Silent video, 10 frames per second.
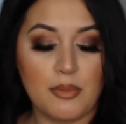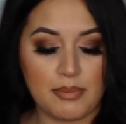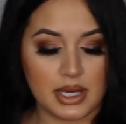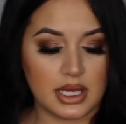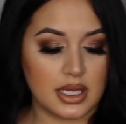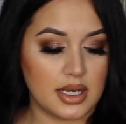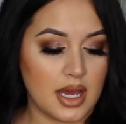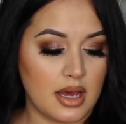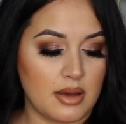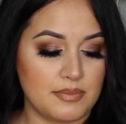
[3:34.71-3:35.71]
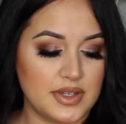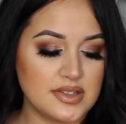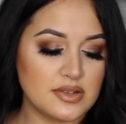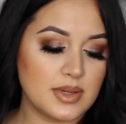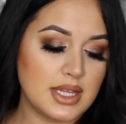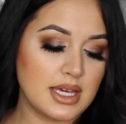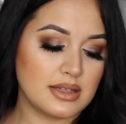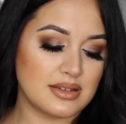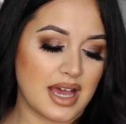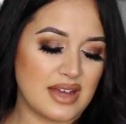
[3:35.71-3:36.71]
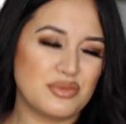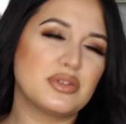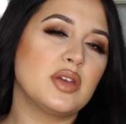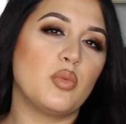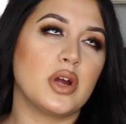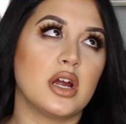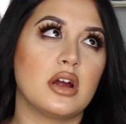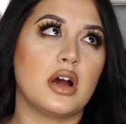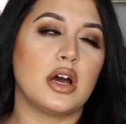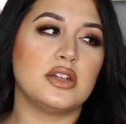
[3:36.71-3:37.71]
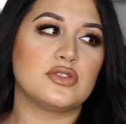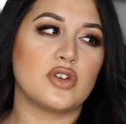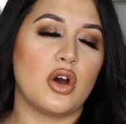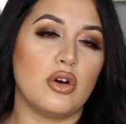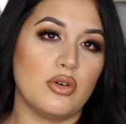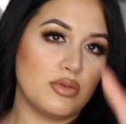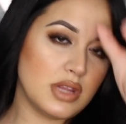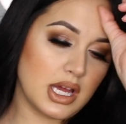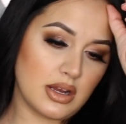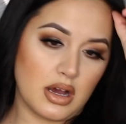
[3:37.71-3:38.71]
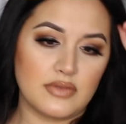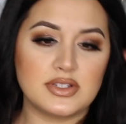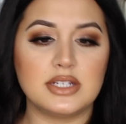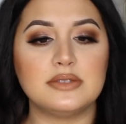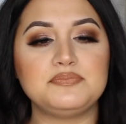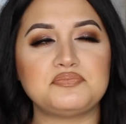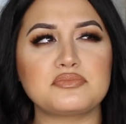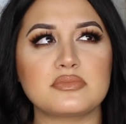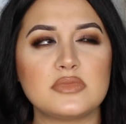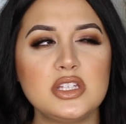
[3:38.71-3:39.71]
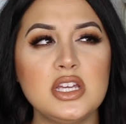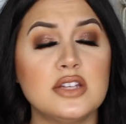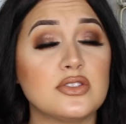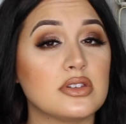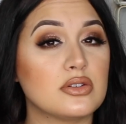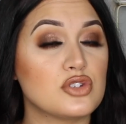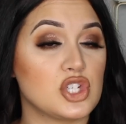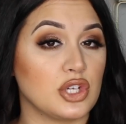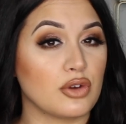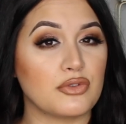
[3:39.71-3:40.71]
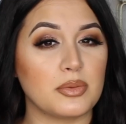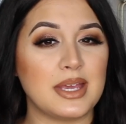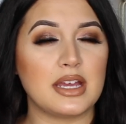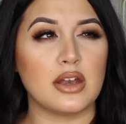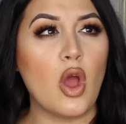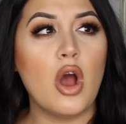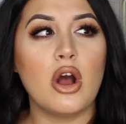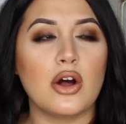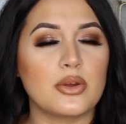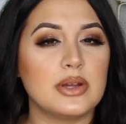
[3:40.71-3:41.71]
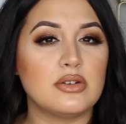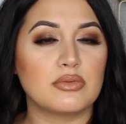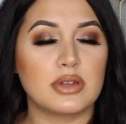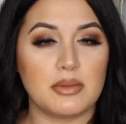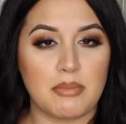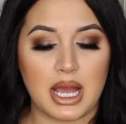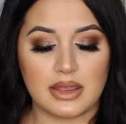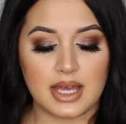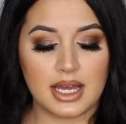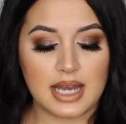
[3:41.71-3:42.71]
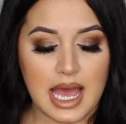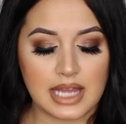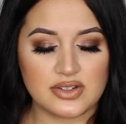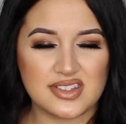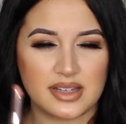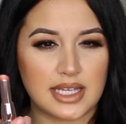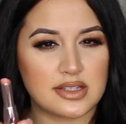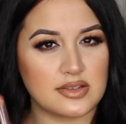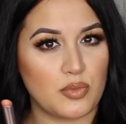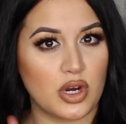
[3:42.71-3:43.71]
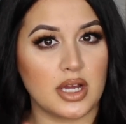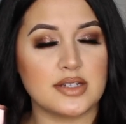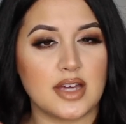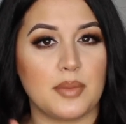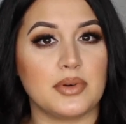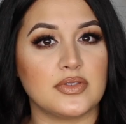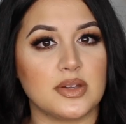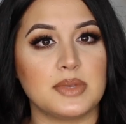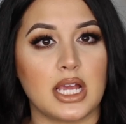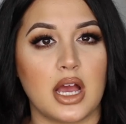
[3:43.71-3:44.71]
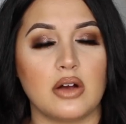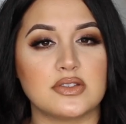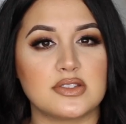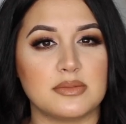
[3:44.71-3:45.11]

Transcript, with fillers: But um, this is one that I don't really wear on its own that often. It's a little sheer for me and although I don't really mind that, I just like this more on top of something else